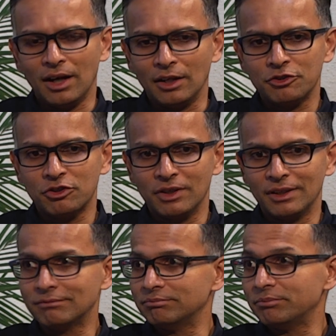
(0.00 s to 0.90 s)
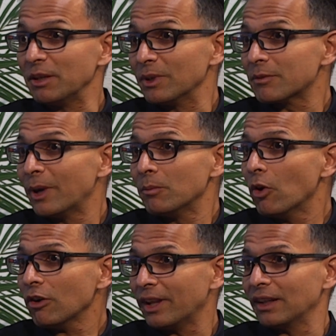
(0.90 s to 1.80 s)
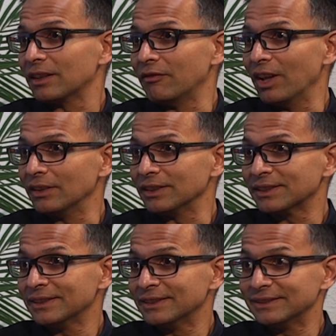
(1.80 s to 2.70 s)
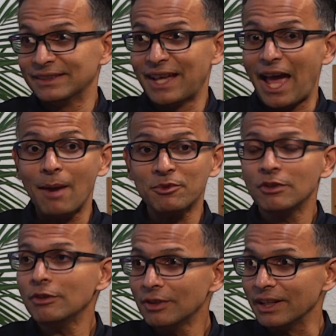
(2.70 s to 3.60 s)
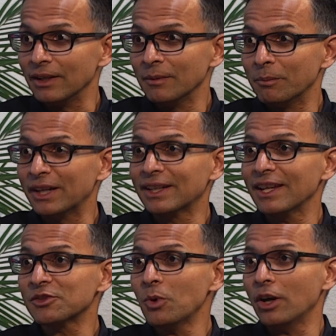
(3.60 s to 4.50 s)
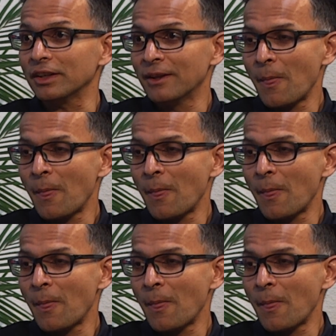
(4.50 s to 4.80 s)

shouldn't people spend more on health and wellness? Absolutely. But guess what?